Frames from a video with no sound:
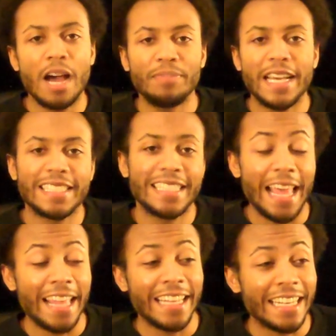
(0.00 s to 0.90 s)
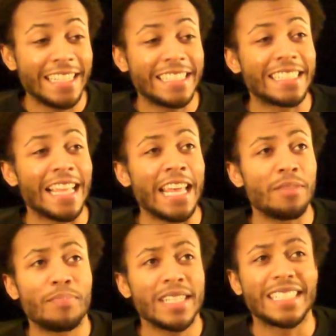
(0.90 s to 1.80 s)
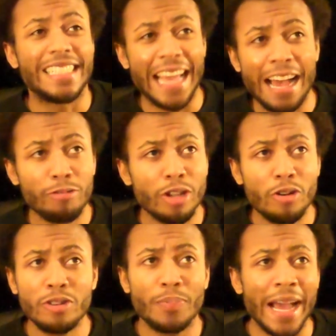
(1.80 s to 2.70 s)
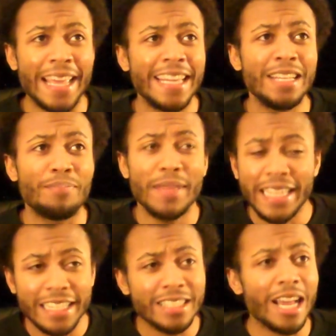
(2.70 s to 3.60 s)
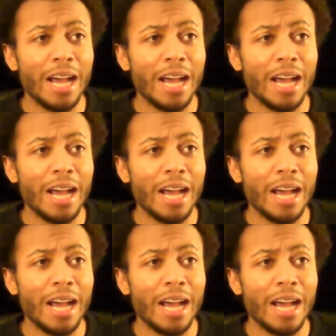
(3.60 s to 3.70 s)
I'm not saying that this is a must download by any means,